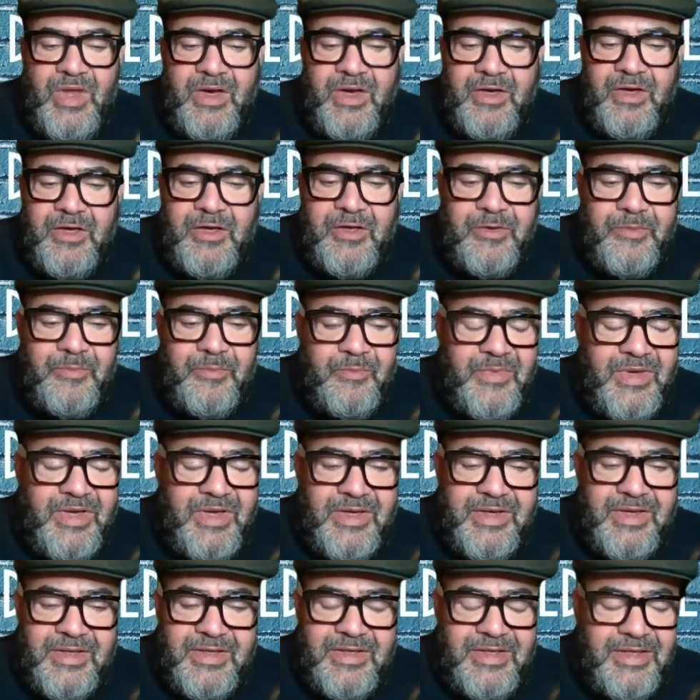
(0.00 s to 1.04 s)

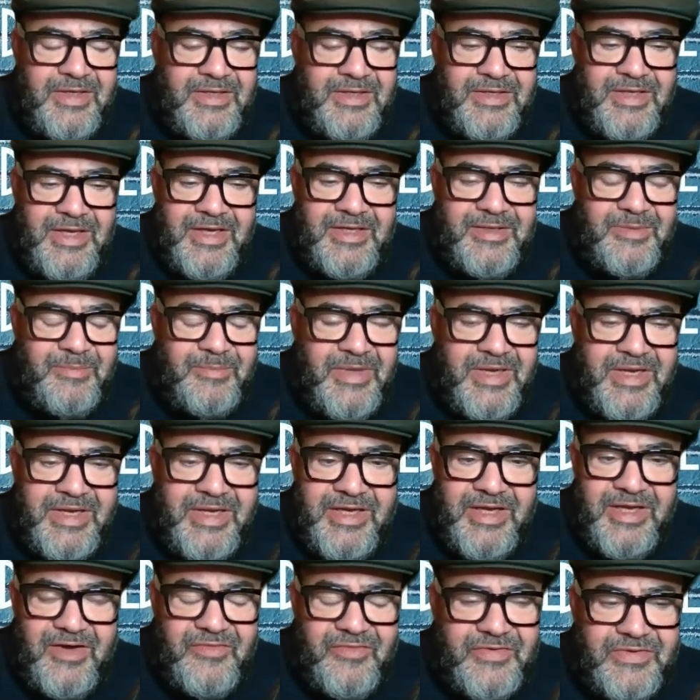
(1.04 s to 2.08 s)
and
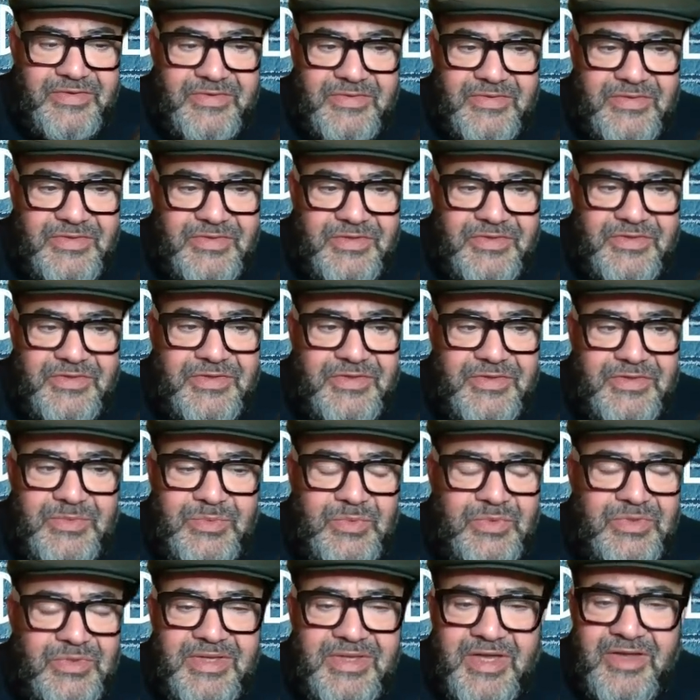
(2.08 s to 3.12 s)
many others. You
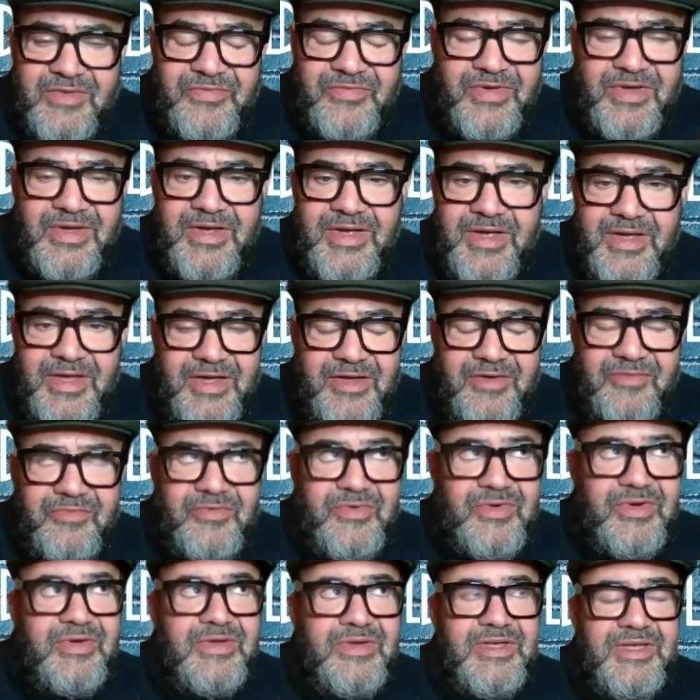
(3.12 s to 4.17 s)
just would never
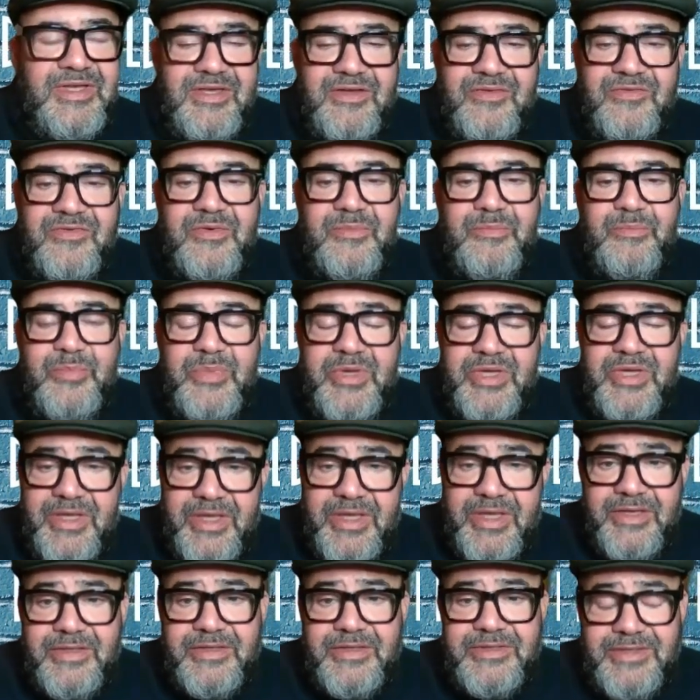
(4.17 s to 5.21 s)
ever even
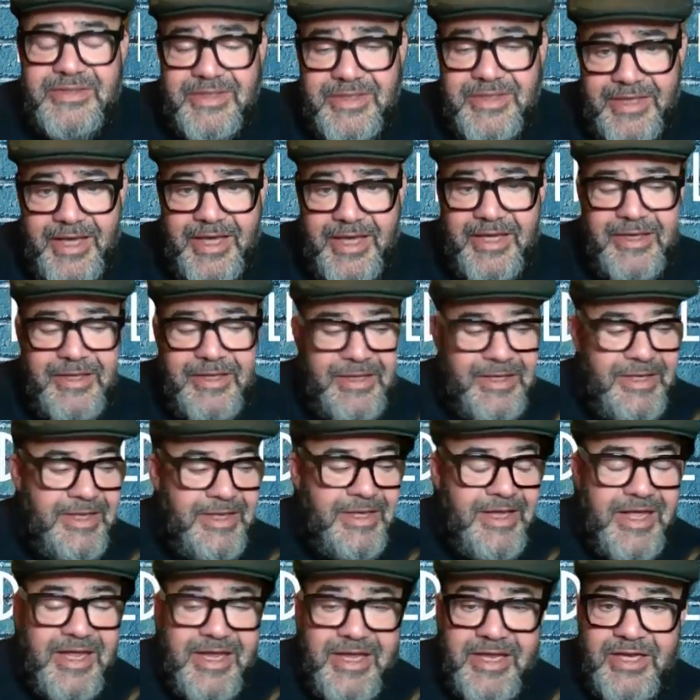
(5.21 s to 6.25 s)
begin to get
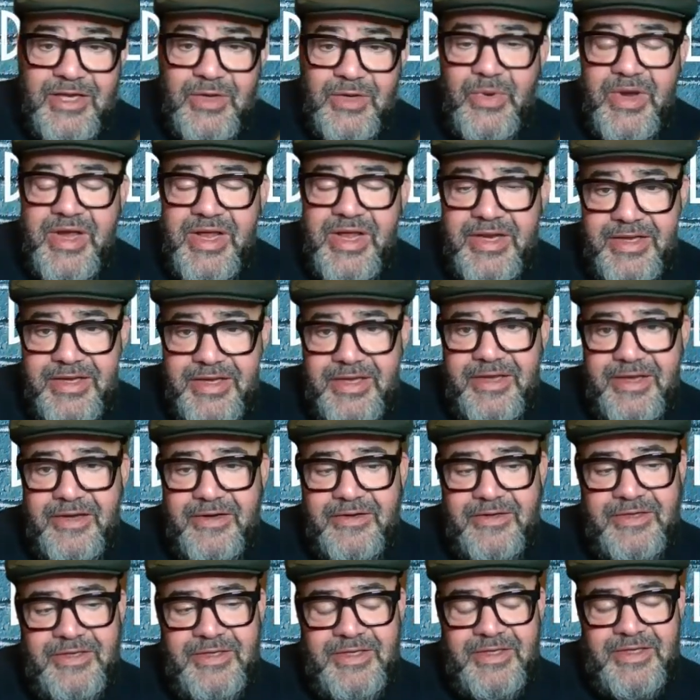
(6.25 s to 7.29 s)
anywhere
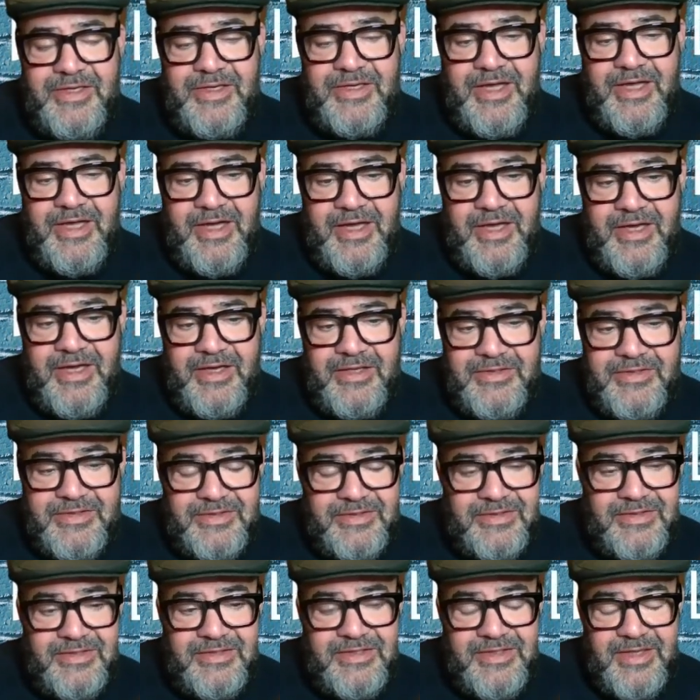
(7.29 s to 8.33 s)
near
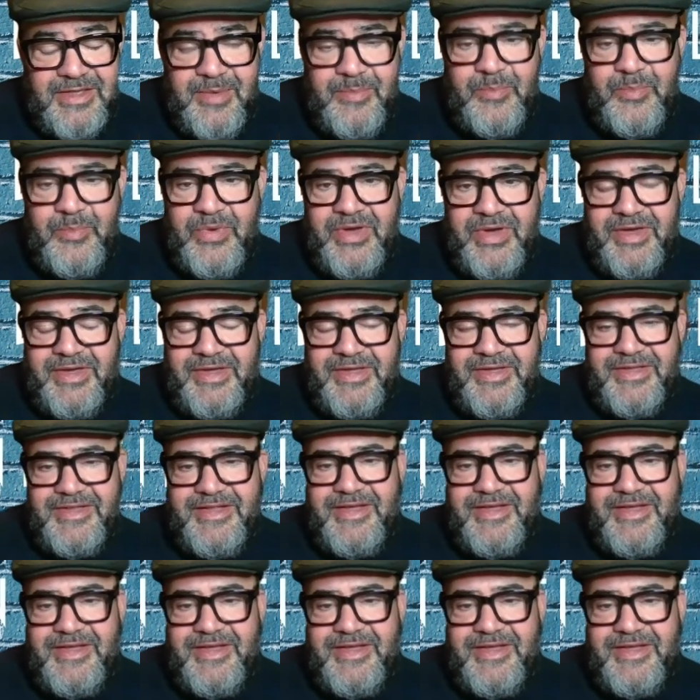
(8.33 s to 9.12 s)
to the number